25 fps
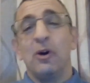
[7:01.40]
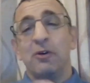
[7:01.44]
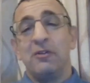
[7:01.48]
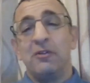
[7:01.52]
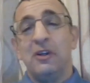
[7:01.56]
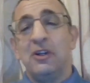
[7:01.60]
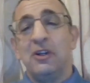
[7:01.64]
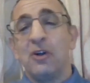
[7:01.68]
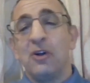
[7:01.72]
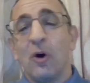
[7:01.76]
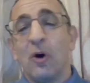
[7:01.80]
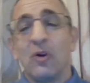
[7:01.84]

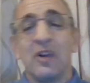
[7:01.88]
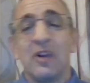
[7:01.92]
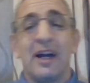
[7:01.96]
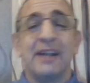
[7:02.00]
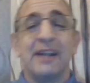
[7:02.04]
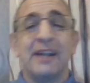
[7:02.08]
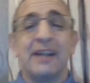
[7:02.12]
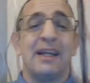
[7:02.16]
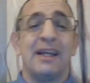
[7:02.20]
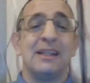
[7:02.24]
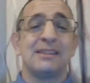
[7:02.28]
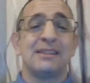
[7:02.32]
If you don't
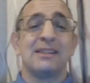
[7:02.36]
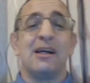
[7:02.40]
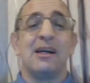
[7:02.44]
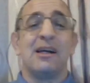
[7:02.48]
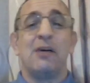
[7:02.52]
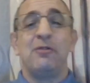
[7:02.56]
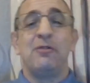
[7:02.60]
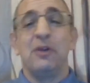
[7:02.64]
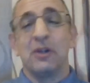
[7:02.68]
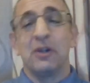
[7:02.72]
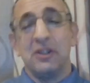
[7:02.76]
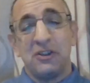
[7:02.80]
like that
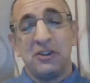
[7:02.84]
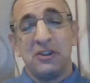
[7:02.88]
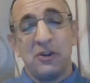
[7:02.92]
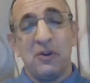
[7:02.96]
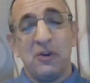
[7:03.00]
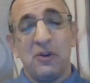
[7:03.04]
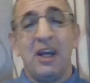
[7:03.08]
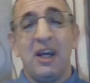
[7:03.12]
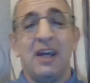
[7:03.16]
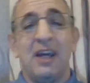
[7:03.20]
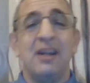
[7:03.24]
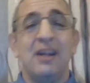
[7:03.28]
stuff, you can
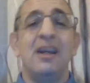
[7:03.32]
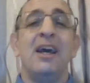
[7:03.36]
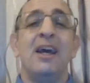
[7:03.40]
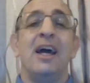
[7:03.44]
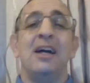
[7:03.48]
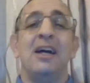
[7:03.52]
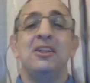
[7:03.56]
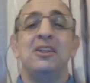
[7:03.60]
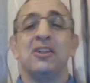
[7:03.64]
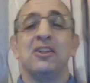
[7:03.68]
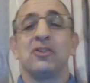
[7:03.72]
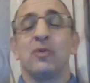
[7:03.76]
tune in
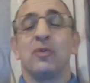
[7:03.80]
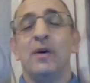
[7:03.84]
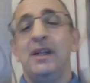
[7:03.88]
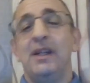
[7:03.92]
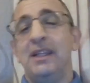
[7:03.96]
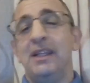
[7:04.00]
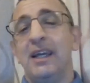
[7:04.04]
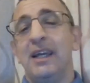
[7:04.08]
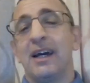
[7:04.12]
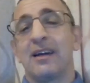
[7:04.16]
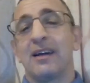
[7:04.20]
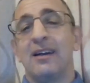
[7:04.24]
and just
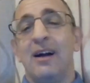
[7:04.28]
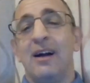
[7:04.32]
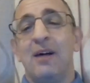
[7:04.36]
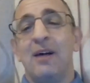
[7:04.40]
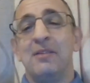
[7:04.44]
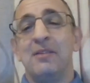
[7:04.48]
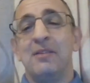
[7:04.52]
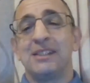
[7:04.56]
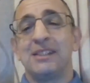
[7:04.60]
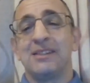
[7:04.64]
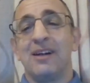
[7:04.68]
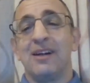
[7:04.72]
read the
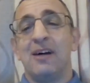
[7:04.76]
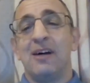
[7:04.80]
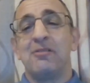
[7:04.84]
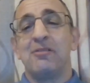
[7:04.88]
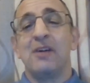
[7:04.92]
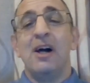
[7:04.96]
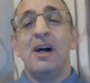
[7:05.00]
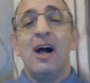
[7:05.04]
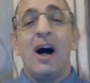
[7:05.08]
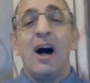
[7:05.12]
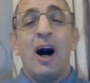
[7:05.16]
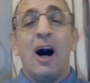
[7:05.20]
economic stuff.
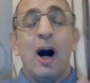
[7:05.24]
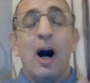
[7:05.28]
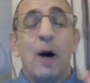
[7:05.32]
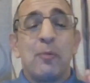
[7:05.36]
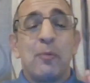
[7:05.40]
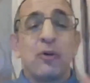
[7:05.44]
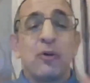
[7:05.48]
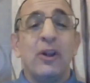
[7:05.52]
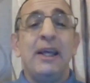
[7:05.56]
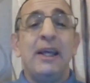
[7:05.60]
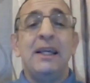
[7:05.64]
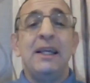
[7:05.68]
Uh,
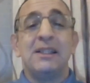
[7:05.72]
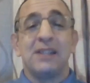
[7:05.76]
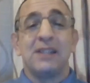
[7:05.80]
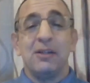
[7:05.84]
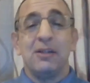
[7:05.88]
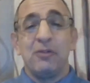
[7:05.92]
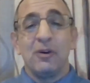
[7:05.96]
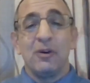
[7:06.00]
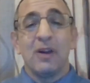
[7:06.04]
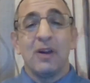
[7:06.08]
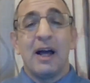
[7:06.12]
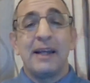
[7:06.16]
please,
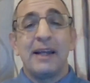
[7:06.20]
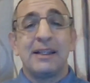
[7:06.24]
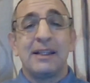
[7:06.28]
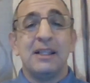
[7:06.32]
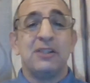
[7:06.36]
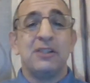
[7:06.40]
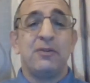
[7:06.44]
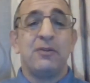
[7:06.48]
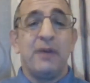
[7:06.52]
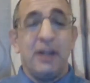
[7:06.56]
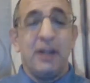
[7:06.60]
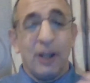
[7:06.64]
if you like
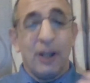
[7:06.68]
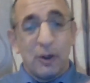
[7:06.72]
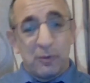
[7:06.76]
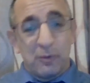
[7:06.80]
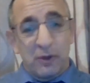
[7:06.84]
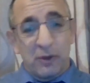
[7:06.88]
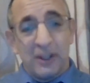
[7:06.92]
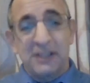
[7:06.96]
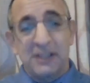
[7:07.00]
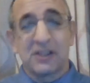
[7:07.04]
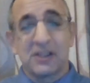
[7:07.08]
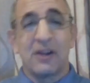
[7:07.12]
this video,
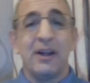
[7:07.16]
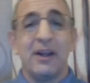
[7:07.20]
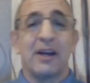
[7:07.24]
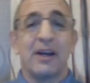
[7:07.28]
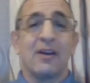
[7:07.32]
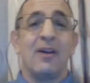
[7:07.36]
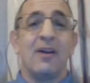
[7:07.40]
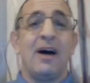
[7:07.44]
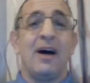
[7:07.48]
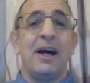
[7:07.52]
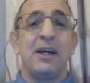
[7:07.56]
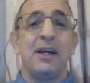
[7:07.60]
please
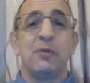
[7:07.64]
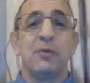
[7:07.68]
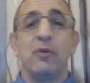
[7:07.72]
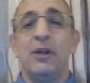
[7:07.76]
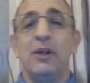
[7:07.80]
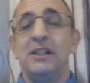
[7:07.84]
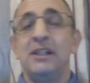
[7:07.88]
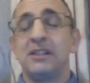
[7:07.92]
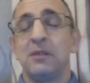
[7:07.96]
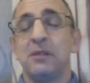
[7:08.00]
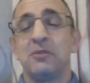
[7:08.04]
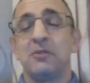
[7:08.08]
click like.
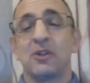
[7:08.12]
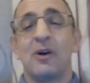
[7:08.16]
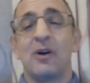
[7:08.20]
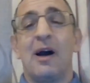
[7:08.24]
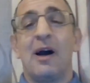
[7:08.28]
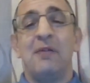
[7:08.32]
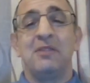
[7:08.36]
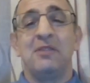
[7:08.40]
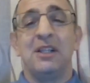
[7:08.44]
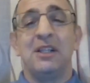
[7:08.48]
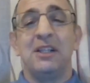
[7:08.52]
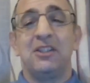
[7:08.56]
Please
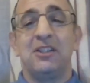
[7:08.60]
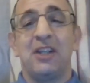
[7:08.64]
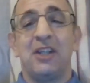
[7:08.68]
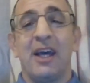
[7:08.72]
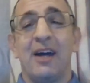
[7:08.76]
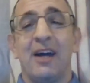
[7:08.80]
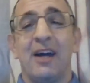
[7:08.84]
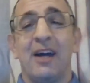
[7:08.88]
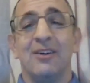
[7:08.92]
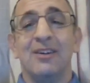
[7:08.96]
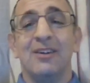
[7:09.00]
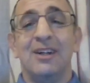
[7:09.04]
subscribe to the
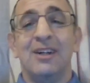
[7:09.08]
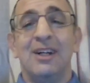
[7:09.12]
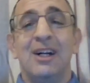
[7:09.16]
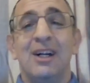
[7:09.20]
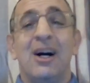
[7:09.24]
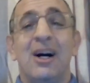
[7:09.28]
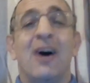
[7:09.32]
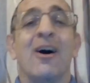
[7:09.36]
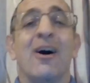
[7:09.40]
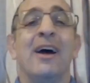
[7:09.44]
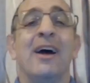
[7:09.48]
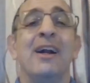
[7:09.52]
channel.
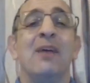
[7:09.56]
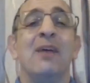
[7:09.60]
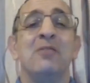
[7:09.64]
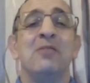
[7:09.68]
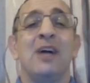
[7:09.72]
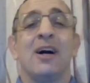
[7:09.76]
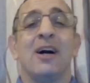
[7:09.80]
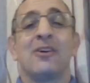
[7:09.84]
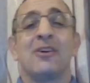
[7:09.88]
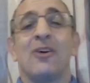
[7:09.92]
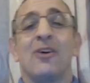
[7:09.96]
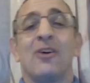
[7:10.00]
All right, I'm
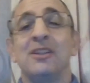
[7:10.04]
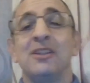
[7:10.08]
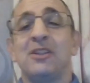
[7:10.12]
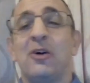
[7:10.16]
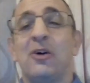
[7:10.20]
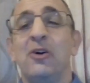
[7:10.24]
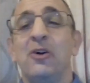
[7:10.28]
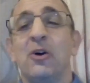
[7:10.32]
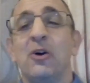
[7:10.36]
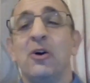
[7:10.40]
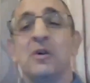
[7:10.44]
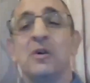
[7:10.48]
Dr.
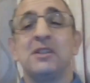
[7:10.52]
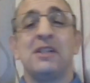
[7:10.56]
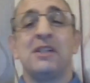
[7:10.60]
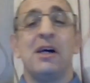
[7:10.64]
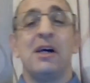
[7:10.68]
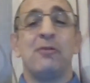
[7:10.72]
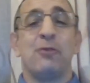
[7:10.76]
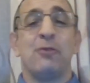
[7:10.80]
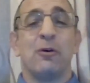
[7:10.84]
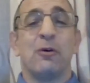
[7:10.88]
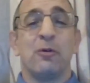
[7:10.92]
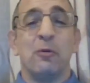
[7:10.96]
Antonio
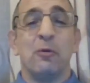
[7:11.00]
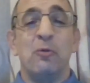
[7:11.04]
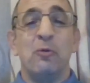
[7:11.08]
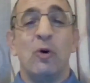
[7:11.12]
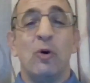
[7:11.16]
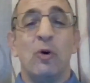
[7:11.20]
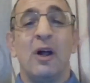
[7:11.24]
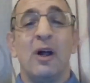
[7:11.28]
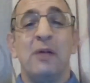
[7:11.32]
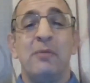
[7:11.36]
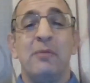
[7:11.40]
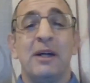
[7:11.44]
Graceffo from
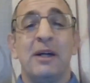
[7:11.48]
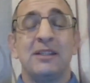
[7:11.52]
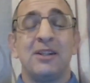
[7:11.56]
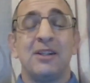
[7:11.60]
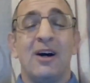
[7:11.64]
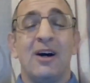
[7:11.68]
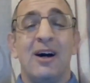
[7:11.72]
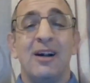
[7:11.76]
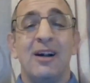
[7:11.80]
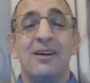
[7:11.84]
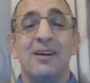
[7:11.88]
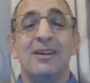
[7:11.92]
Ulan
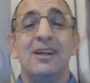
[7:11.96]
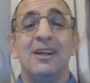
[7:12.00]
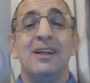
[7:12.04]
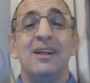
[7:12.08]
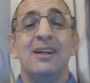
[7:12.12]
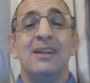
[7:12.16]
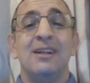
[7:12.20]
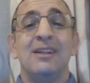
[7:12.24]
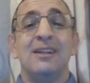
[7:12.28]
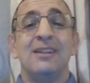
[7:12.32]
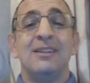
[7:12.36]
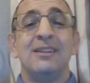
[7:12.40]
Bator.
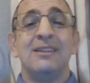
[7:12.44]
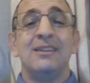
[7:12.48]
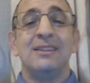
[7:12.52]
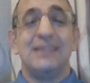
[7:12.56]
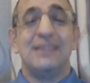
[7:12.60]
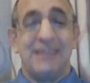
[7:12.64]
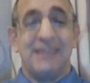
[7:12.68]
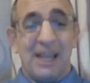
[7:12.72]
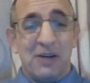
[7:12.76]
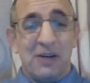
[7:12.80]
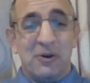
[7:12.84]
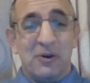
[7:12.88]

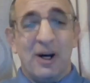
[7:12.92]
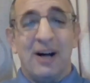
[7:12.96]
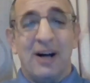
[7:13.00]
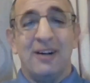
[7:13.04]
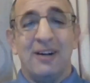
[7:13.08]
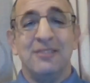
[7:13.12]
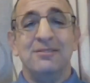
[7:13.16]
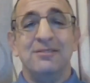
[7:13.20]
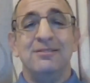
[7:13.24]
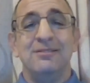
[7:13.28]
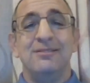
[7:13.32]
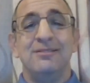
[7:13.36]
Stay well.